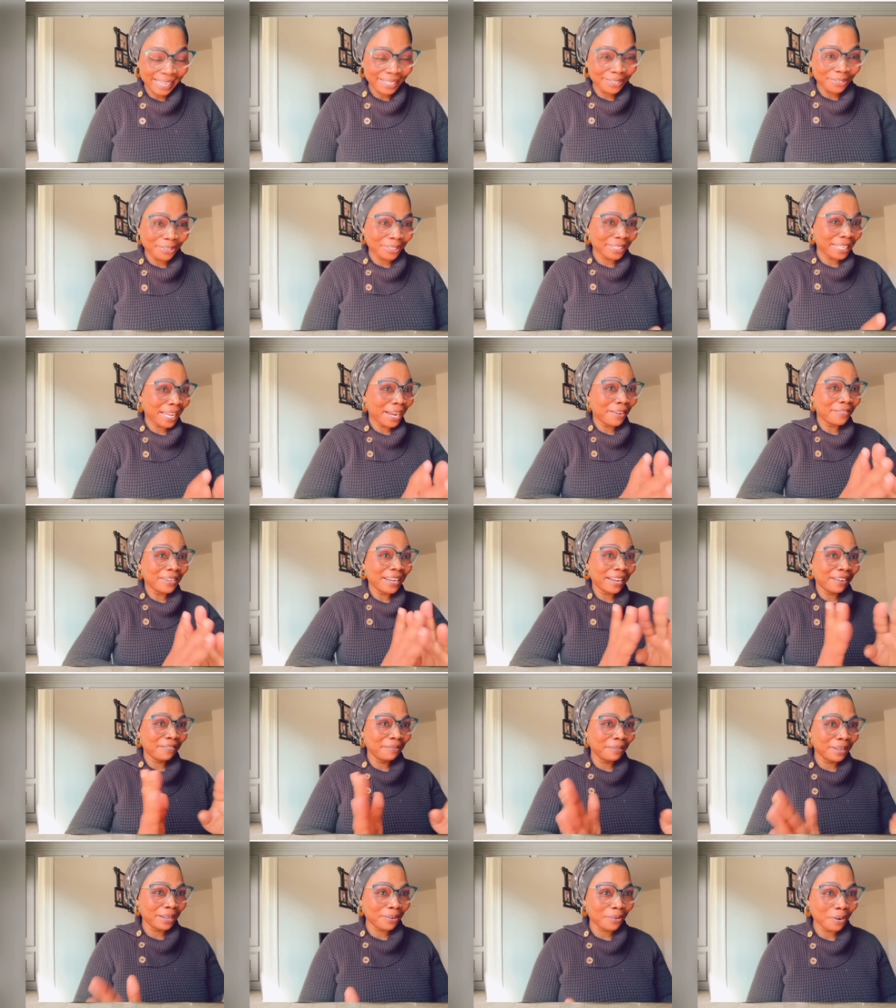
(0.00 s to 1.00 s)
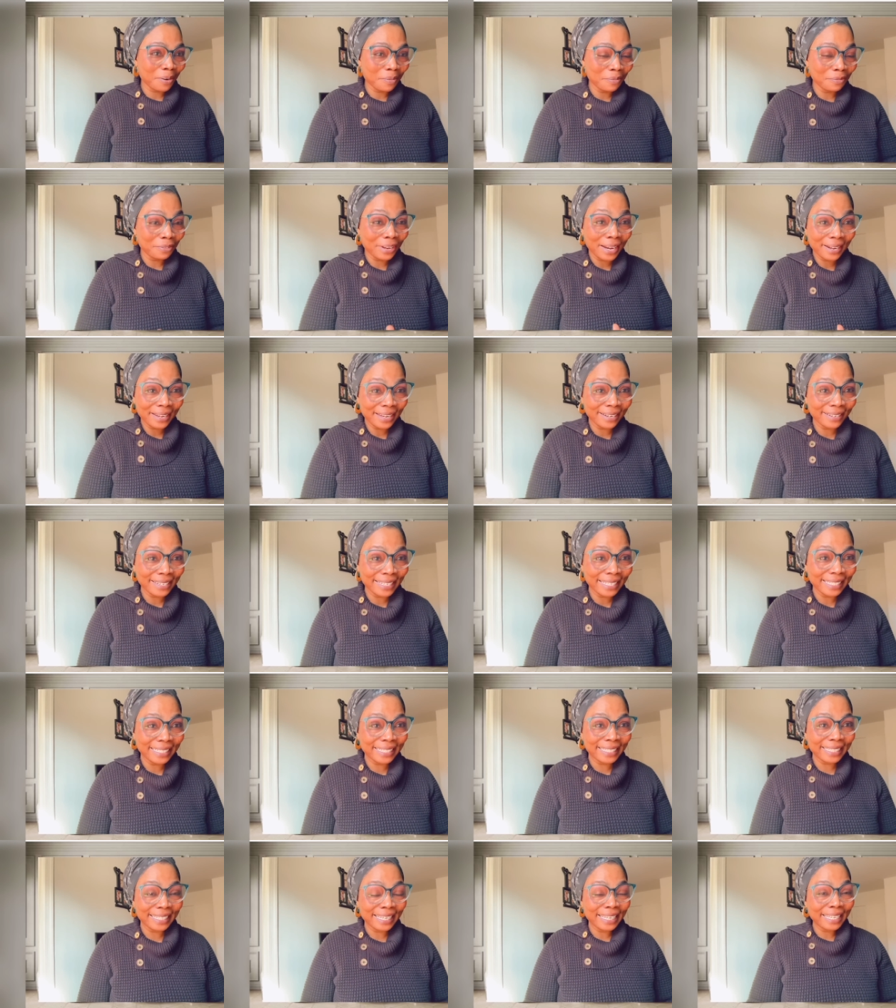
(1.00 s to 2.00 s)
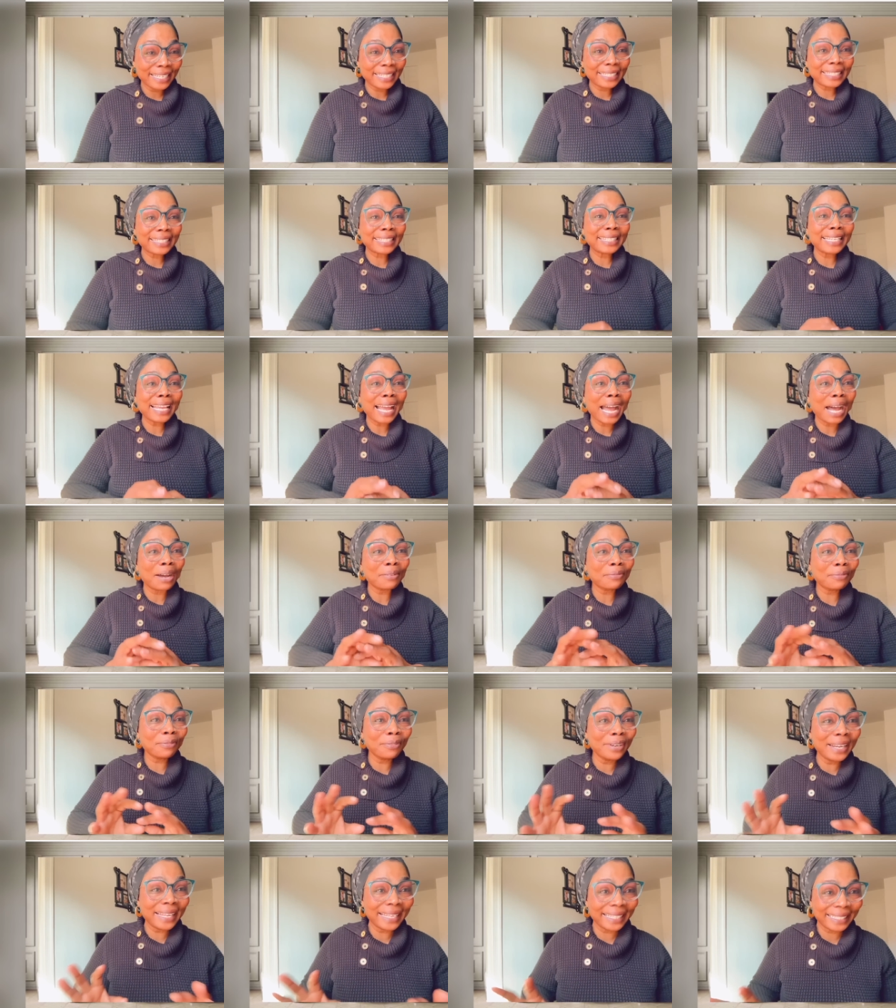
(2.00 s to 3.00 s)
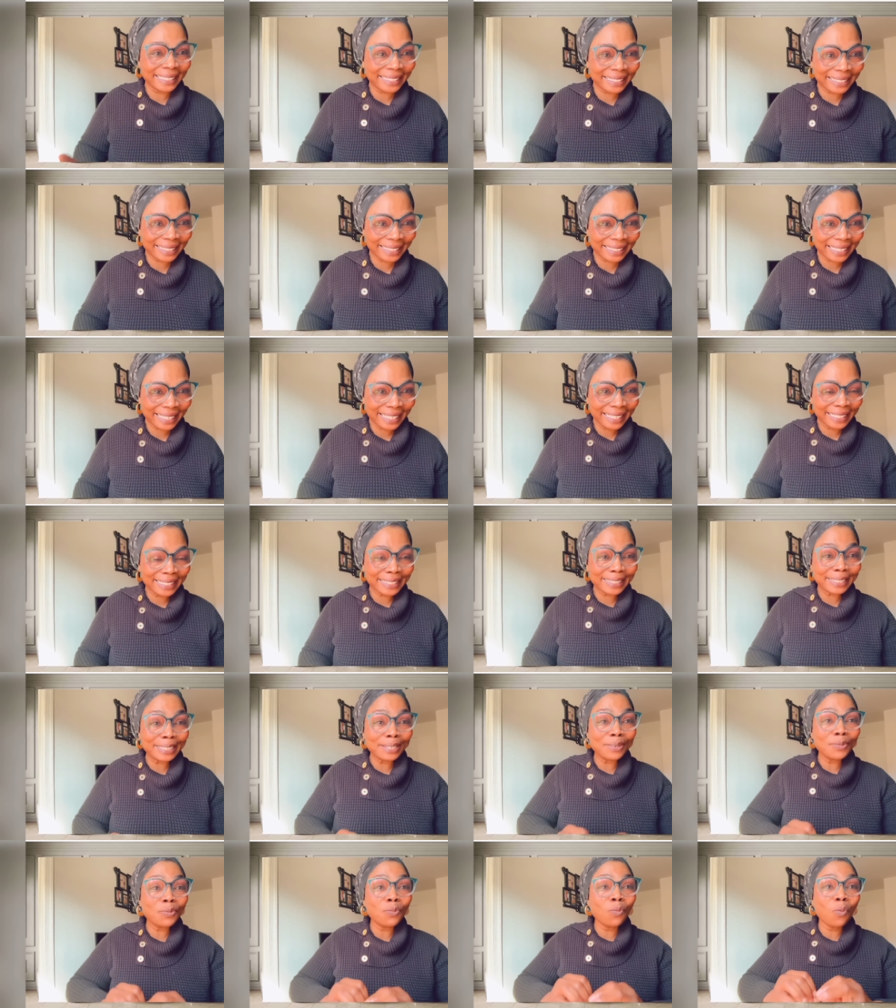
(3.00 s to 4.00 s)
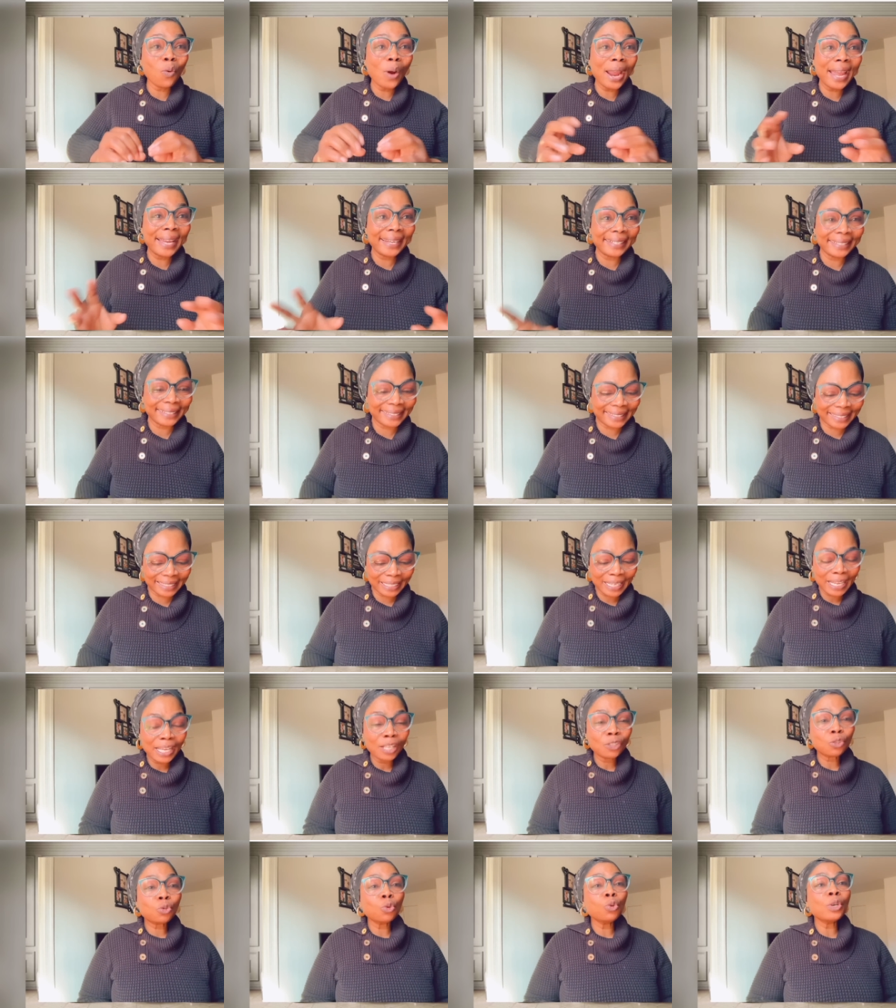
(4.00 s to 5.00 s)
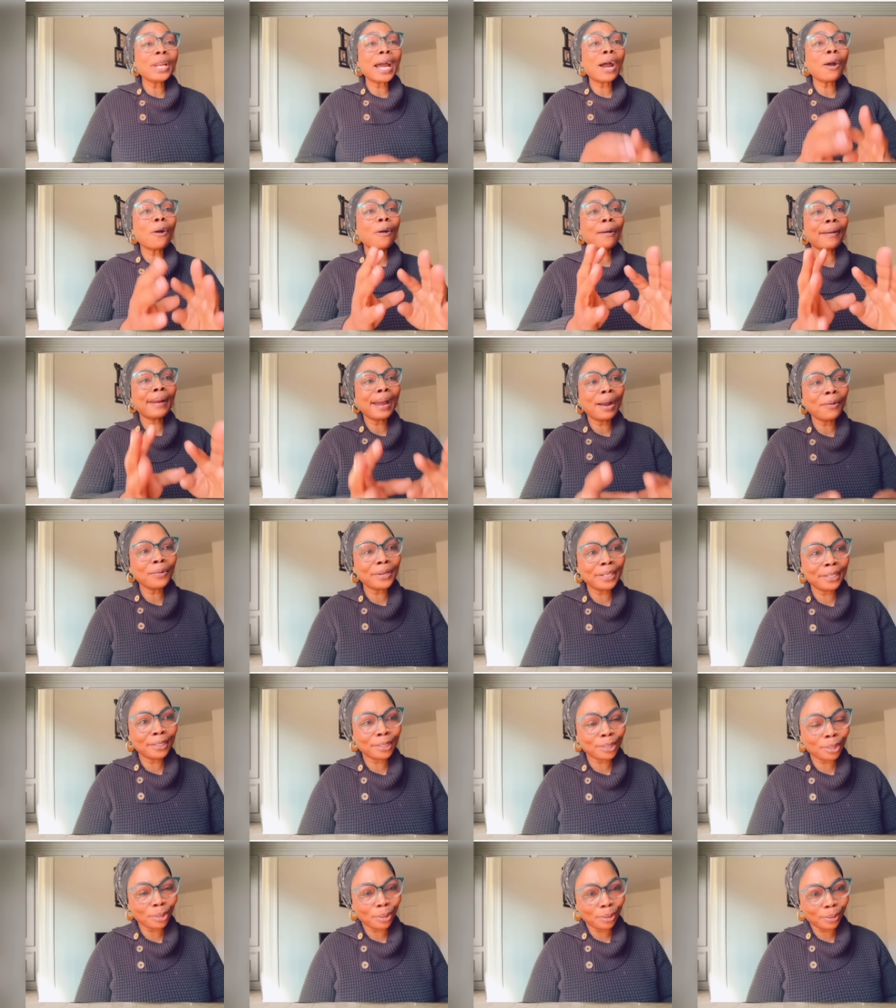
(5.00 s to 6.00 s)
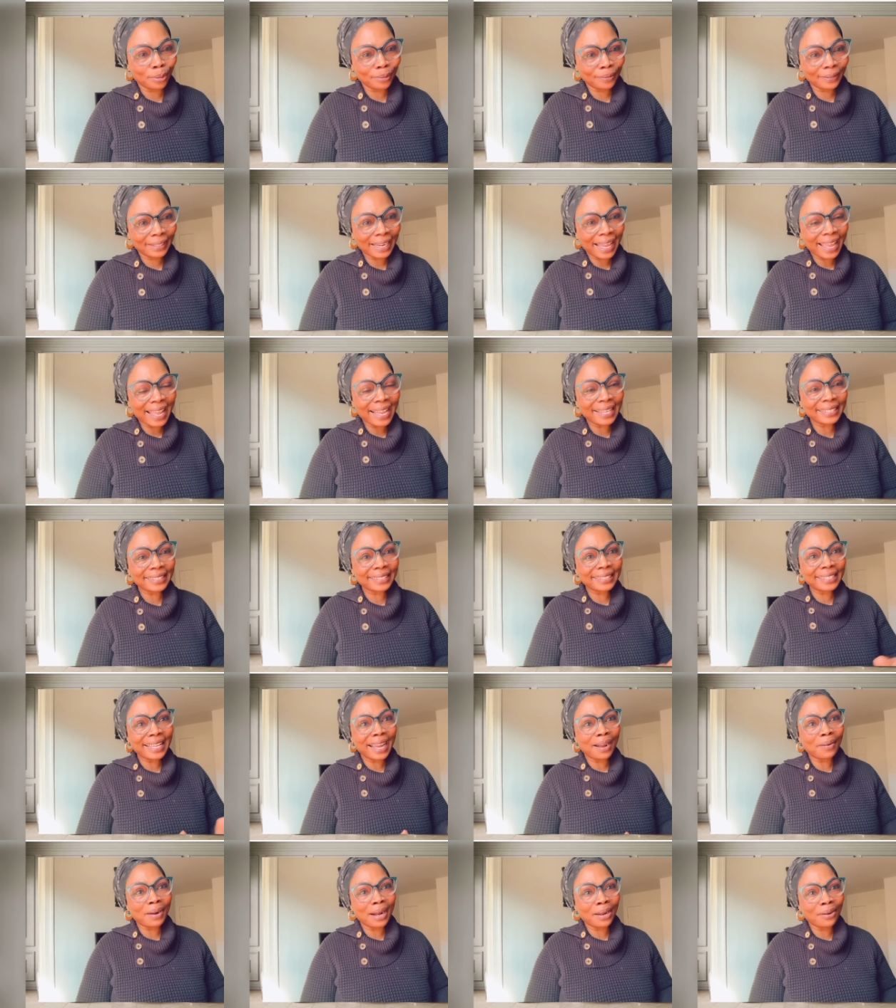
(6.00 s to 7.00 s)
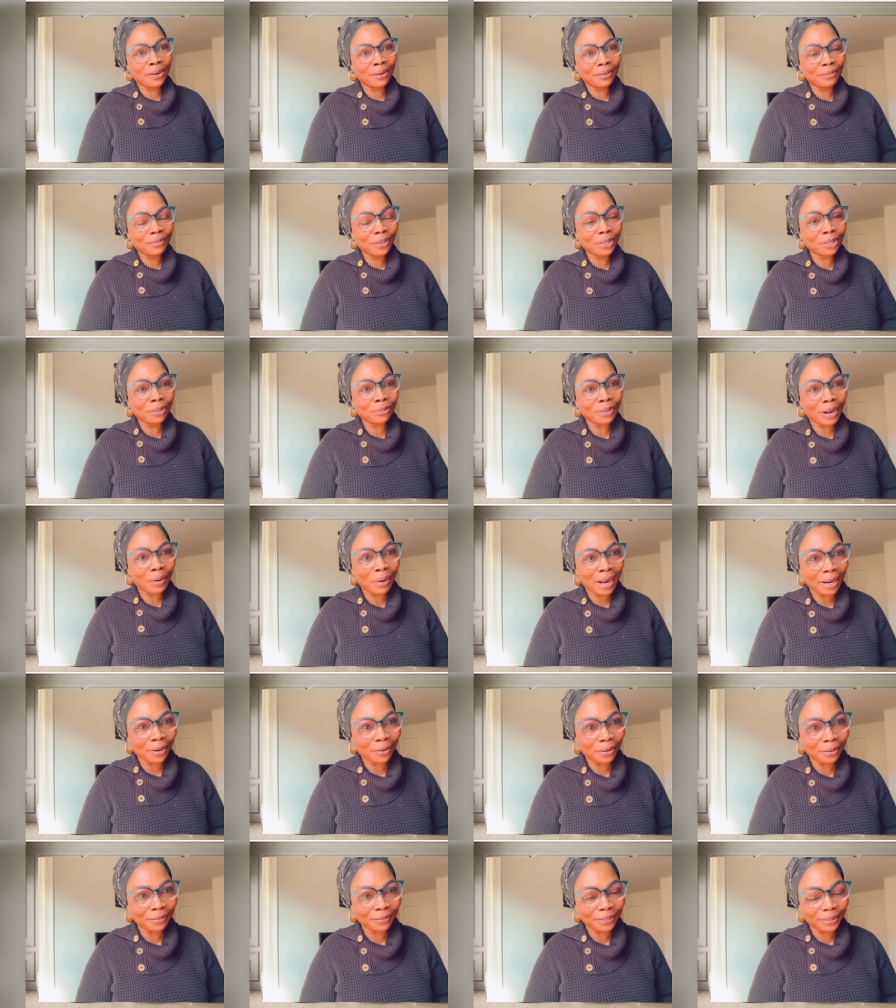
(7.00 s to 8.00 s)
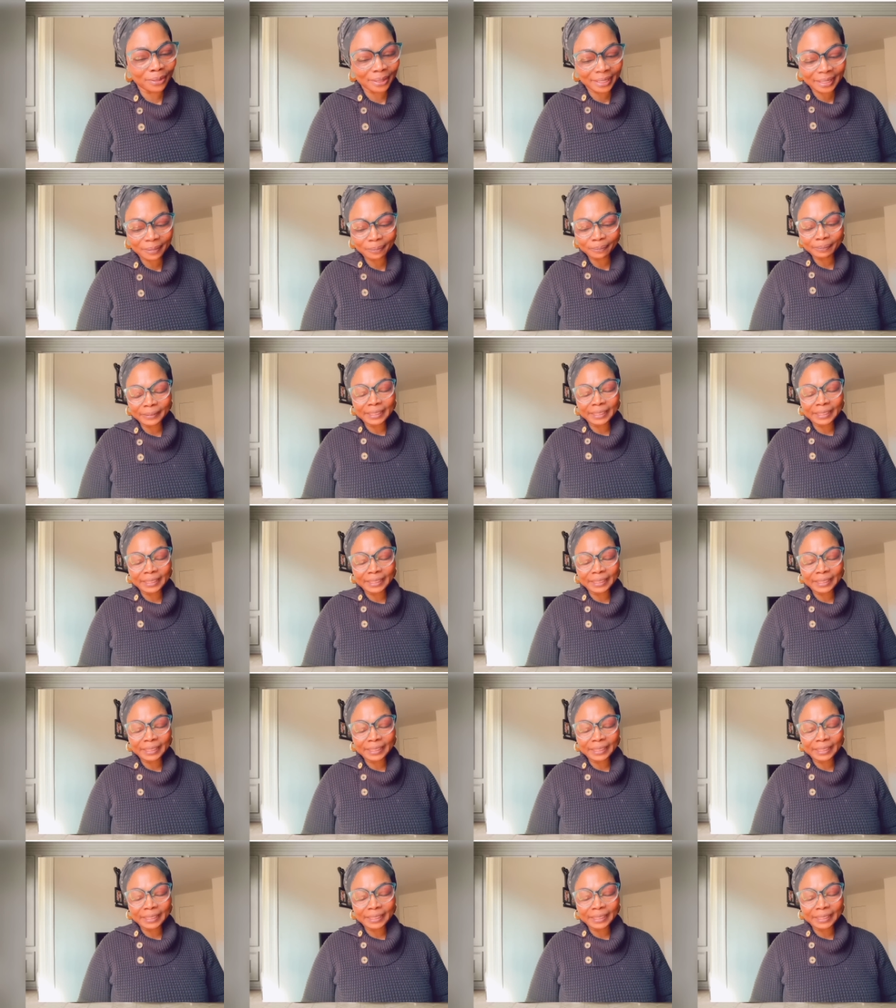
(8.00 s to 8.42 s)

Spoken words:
see how they have become very rich. See affluence, see wealth. To now crown it all, now I see one of our governors.